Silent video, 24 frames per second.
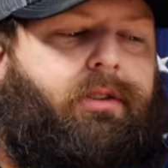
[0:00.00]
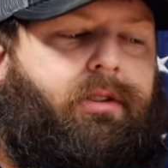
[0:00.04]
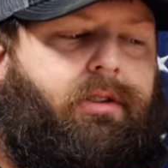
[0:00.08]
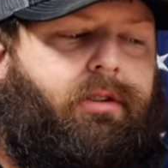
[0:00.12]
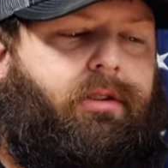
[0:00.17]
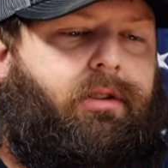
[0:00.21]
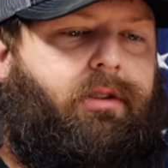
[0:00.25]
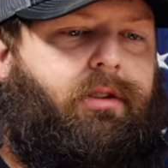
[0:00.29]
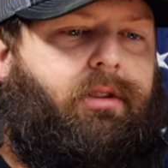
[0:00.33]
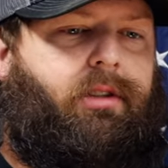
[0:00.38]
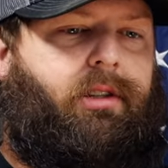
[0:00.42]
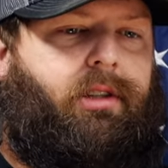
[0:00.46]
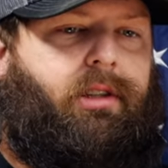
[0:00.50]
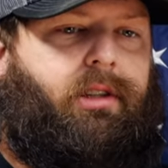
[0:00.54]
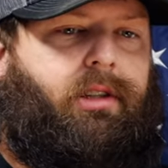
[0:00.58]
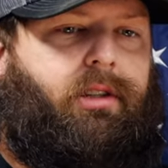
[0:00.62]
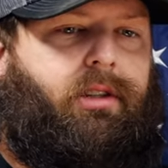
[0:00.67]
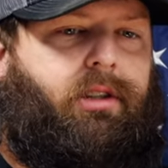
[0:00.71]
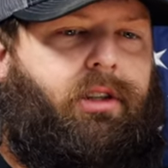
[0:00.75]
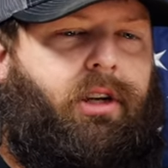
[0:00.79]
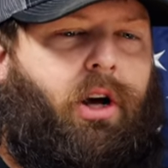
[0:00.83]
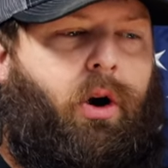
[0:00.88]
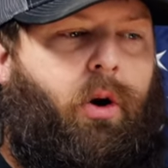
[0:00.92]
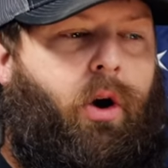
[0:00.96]
gonna, eh,
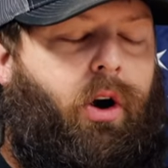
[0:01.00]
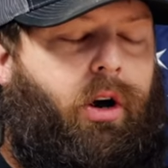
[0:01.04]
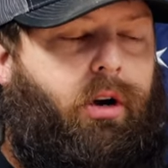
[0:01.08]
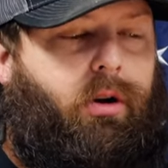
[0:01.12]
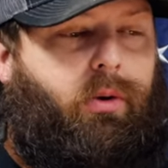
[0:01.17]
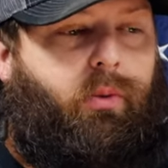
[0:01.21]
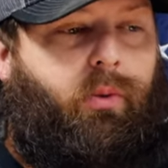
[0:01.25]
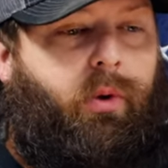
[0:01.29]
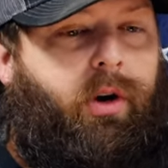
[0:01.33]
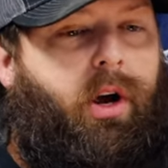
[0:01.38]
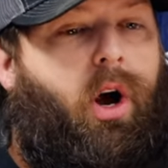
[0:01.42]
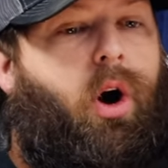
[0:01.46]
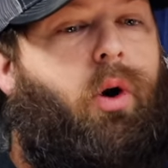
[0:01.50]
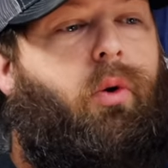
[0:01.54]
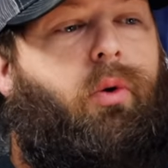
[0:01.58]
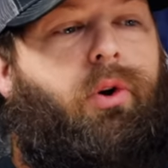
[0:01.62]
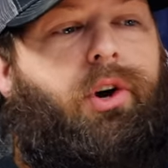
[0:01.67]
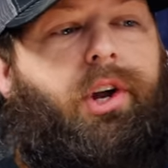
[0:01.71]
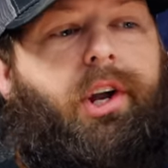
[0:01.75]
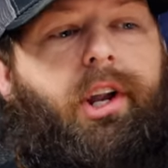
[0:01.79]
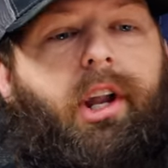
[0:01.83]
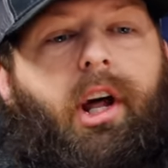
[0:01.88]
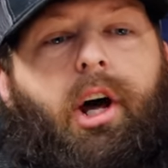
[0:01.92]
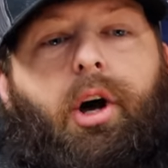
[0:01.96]
you know, we
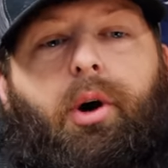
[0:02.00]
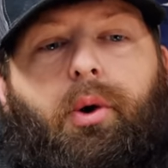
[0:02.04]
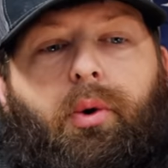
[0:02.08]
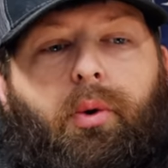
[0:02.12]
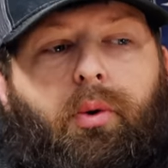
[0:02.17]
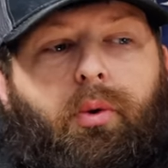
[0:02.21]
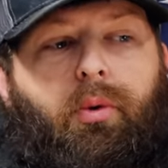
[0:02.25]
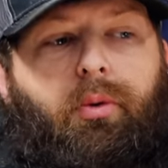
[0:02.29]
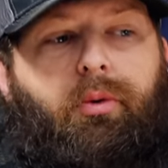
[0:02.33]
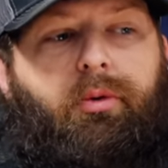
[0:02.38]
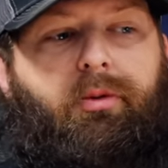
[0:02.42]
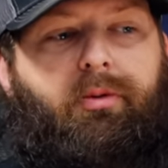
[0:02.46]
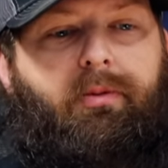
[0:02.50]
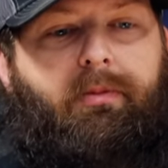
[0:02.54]
already know